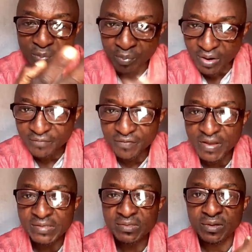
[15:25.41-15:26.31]

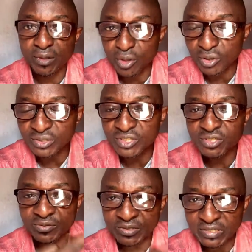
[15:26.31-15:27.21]
breakfast,
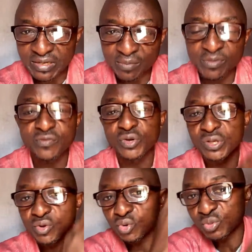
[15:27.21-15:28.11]
lunch, dinner before he
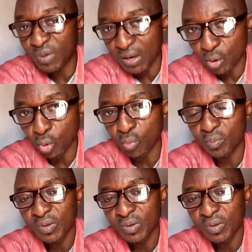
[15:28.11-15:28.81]
goes back home.